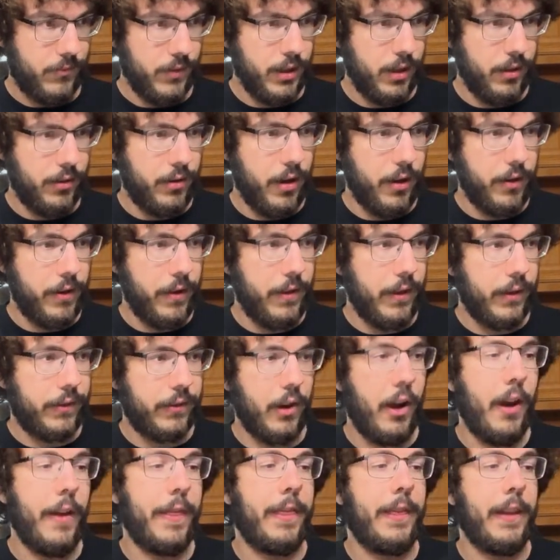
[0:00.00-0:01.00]
None of this
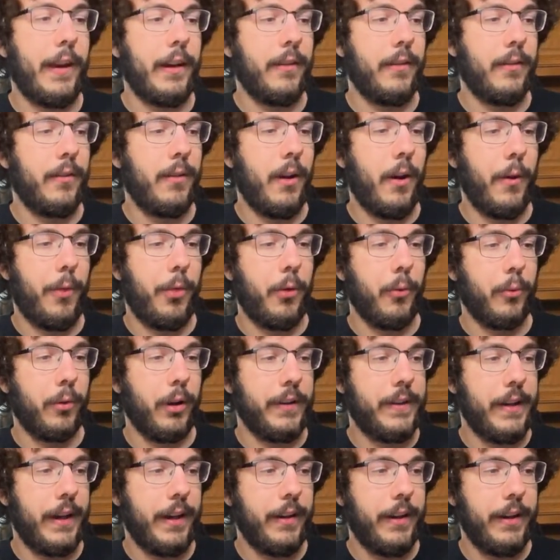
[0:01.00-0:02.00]

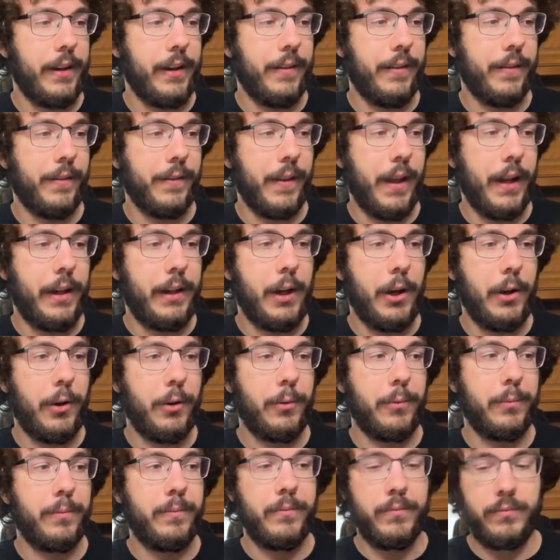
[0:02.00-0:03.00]
authoritarian
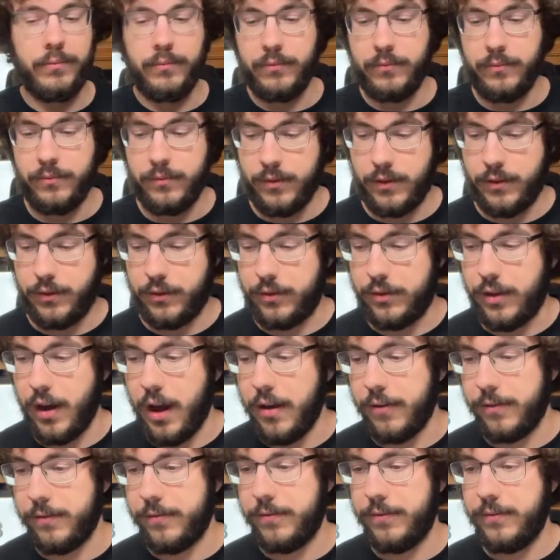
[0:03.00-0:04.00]
Lego
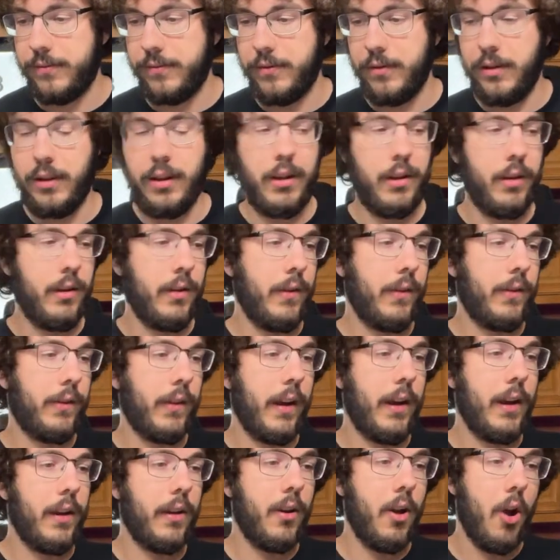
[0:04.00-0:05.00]
stuff
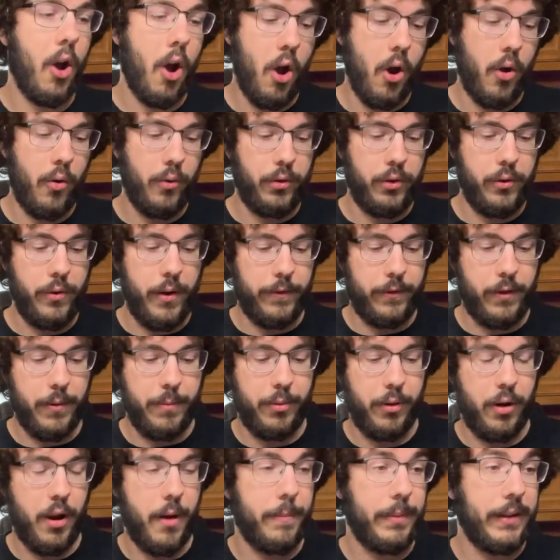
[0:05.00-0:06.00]
saying, oh, you have to
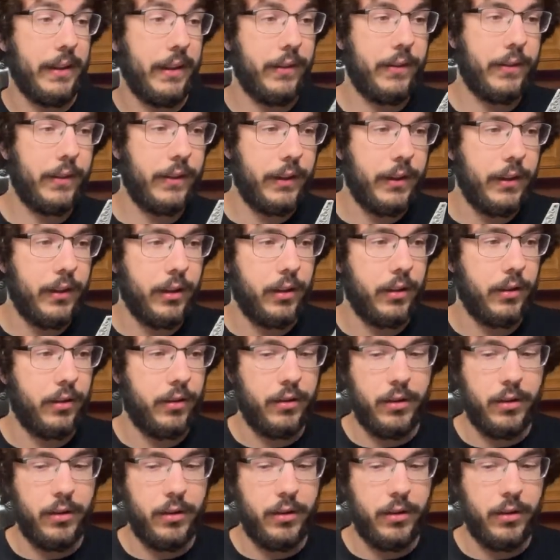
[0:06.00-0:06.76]
put a piece here.